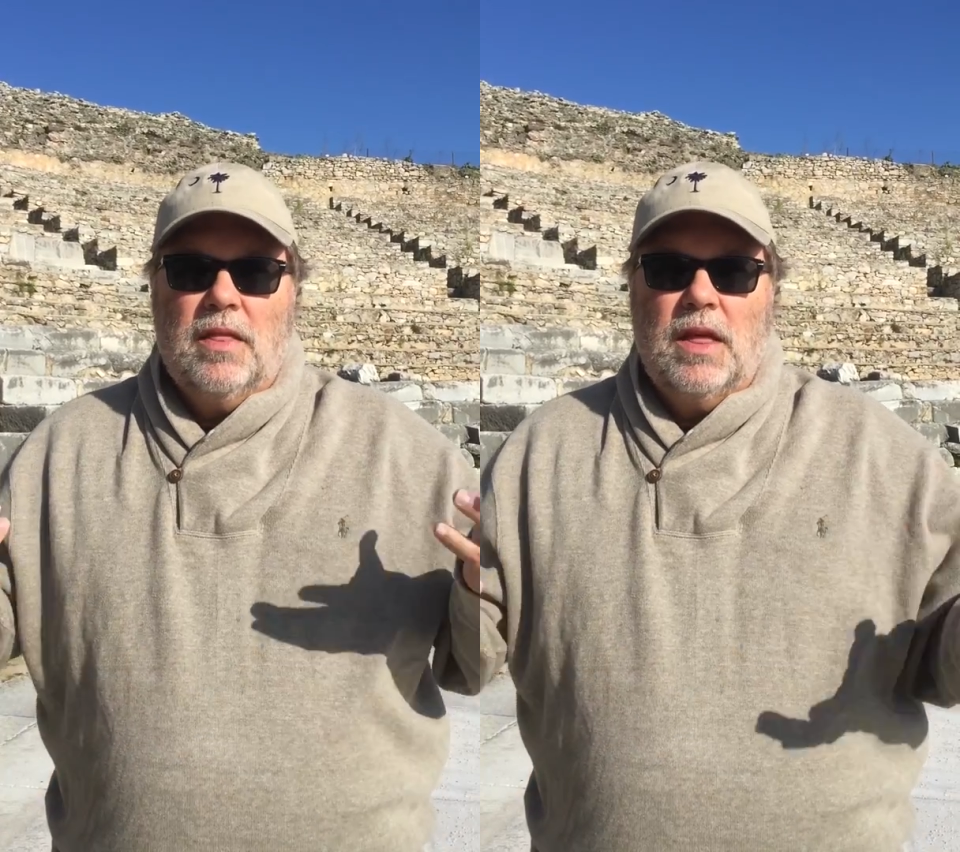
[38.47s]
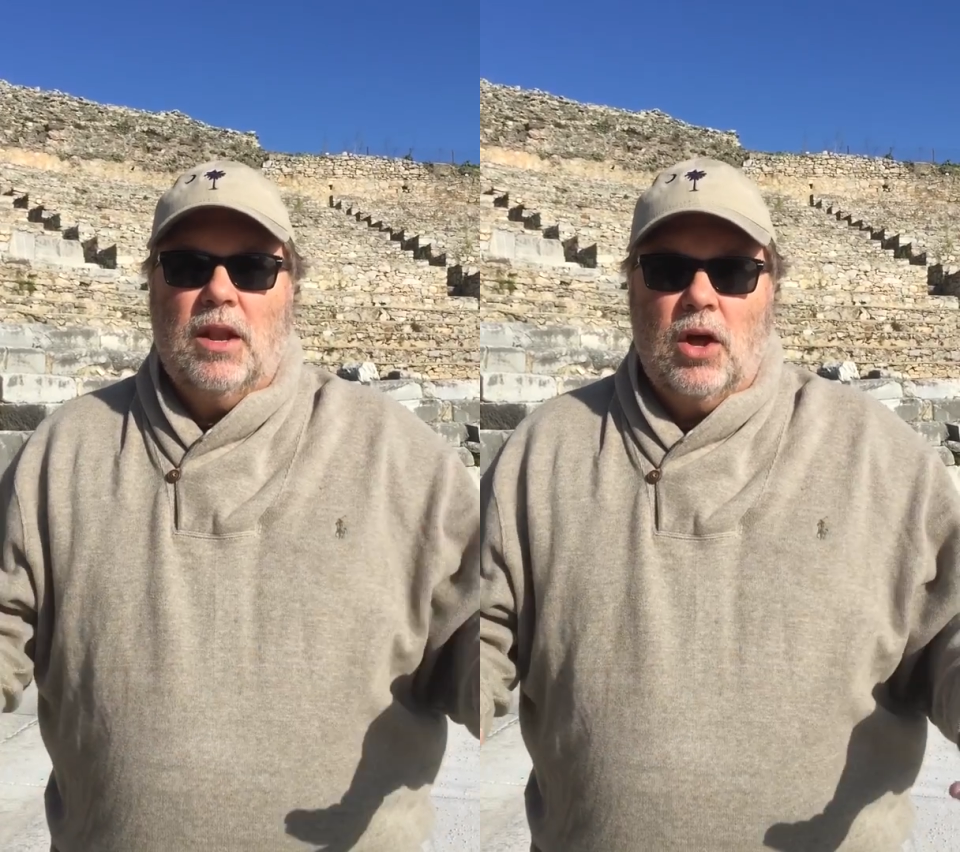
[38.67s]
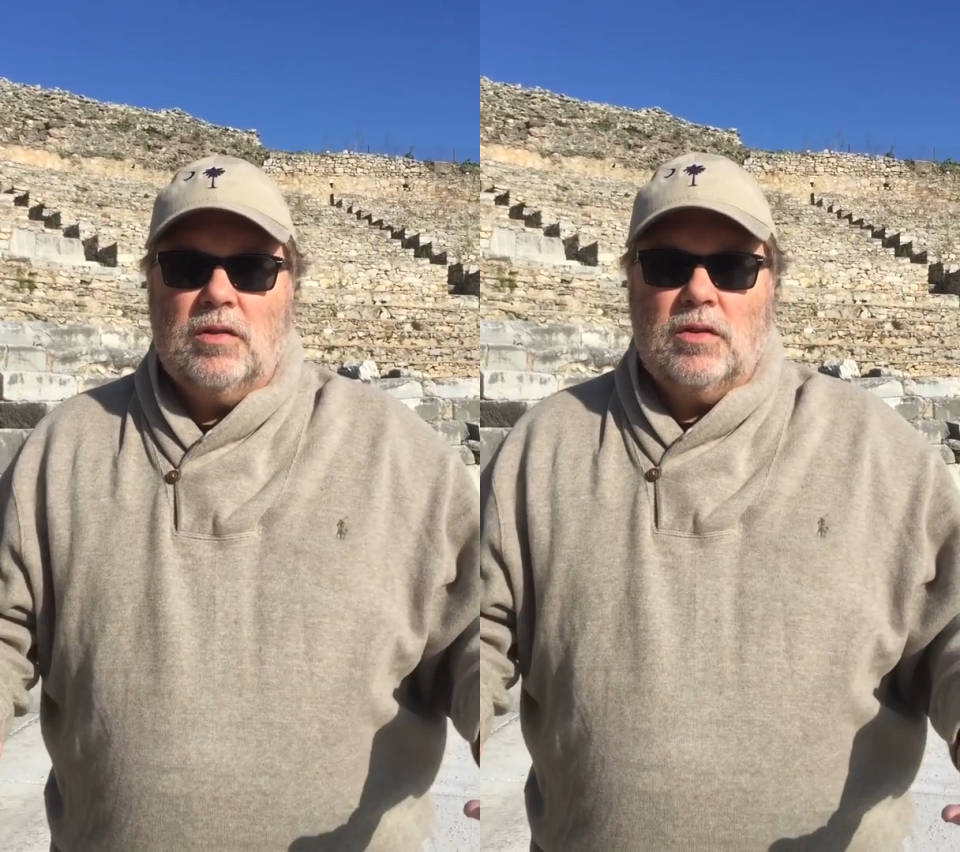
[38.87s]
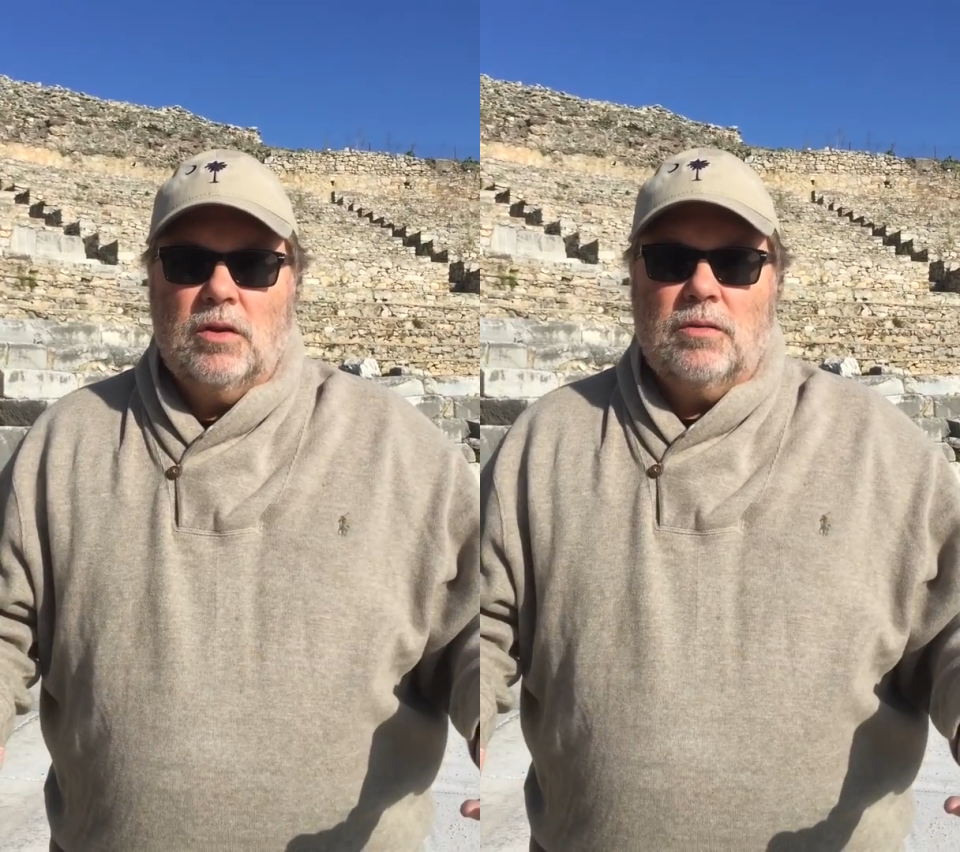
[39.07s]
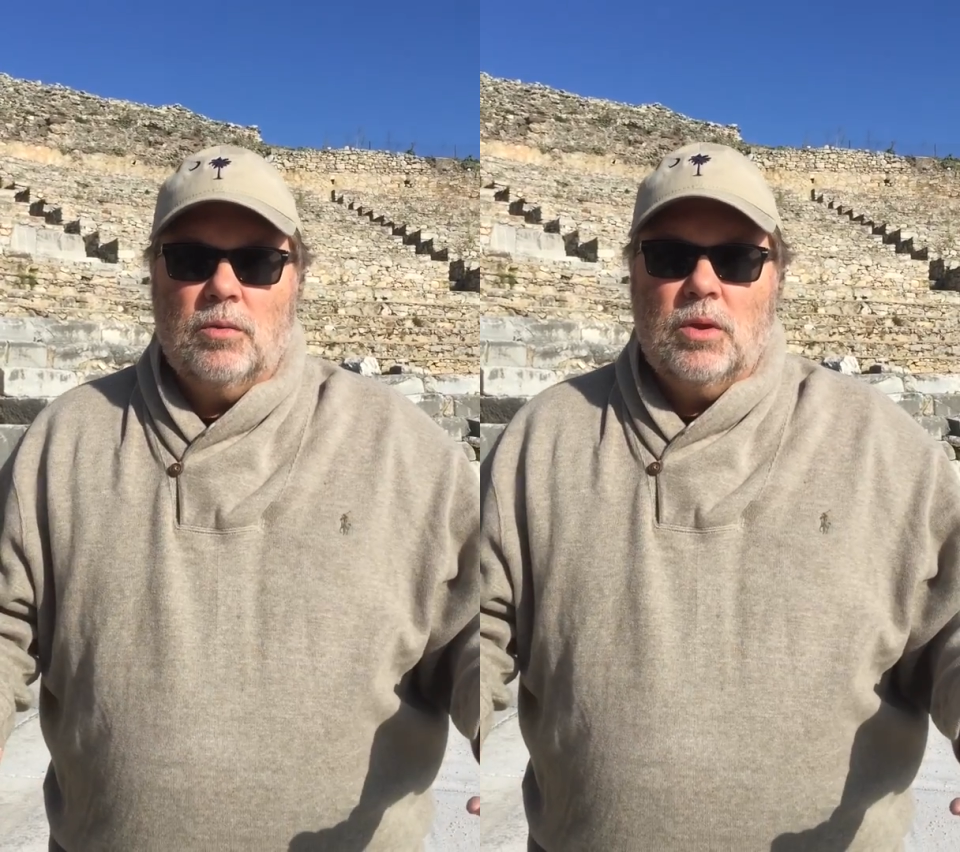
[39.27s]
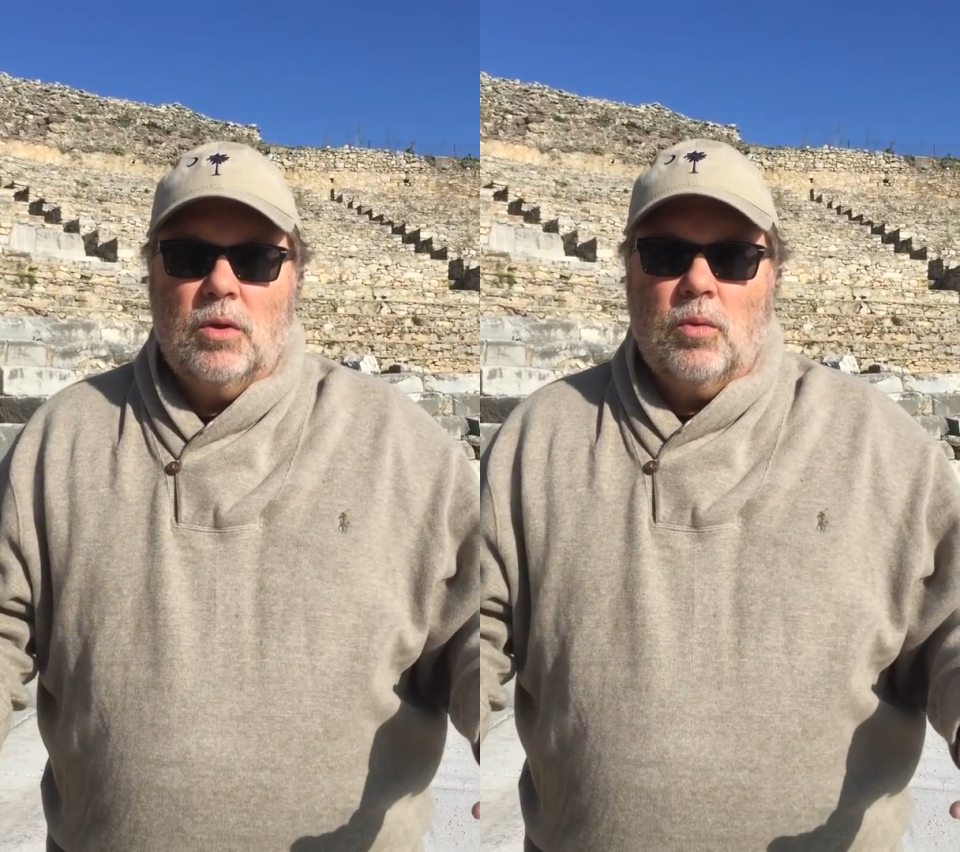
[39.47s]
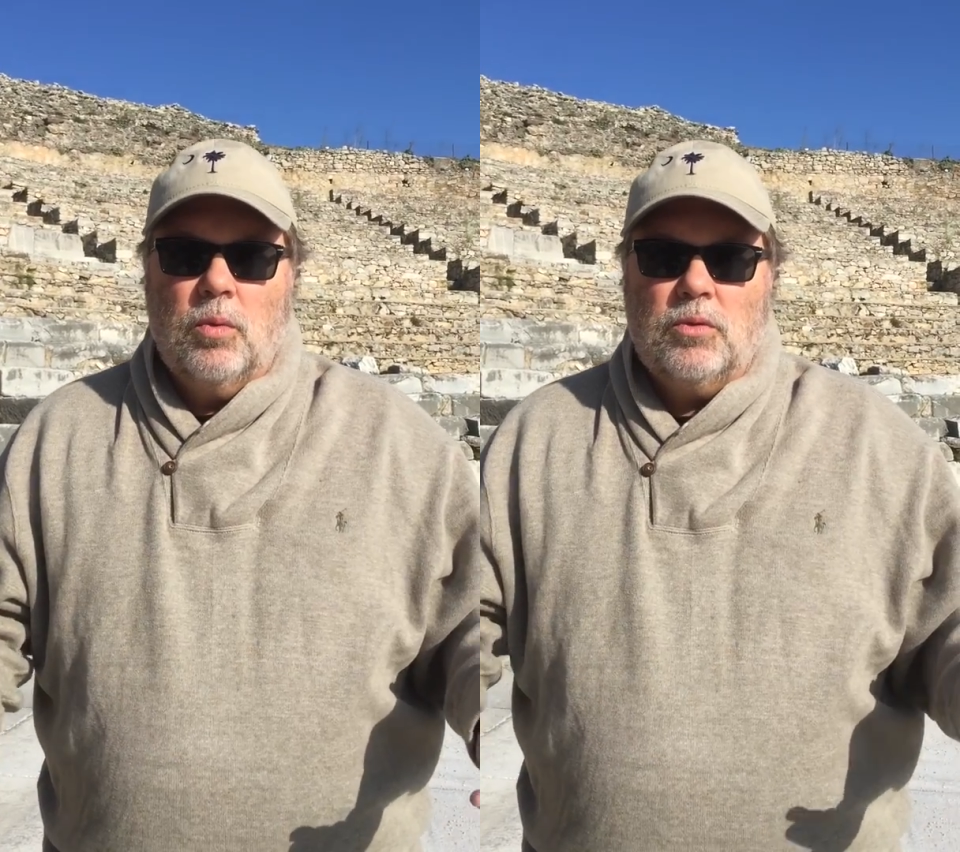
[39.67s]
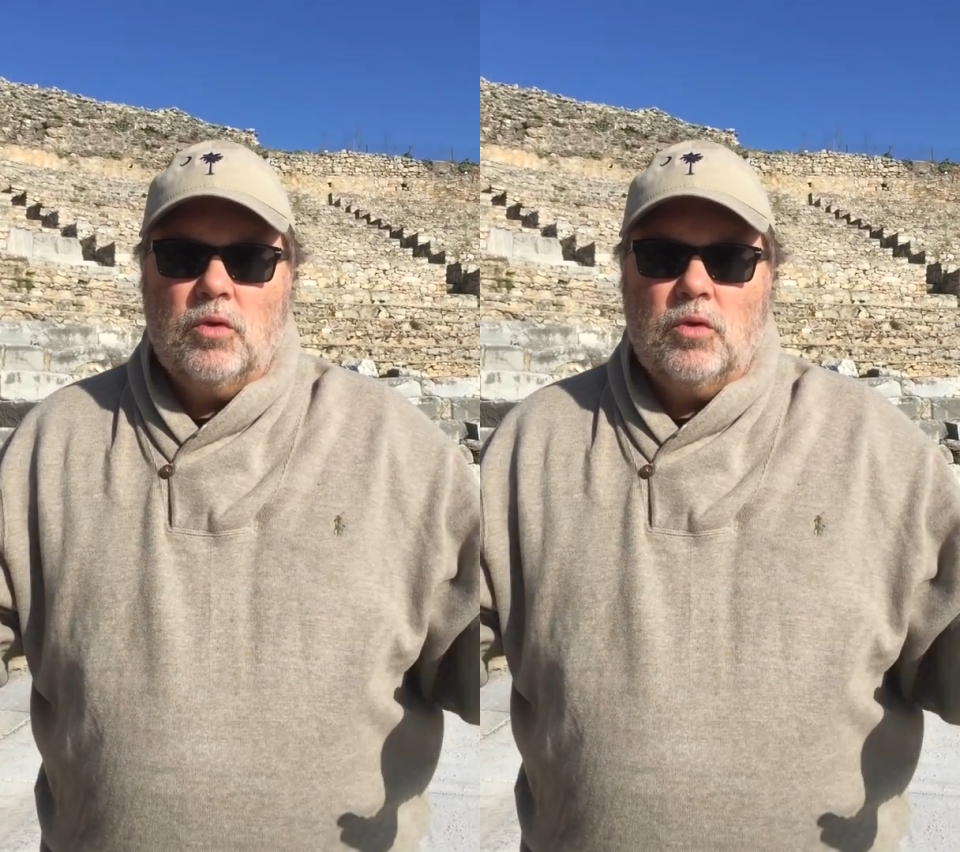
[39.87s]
they lost their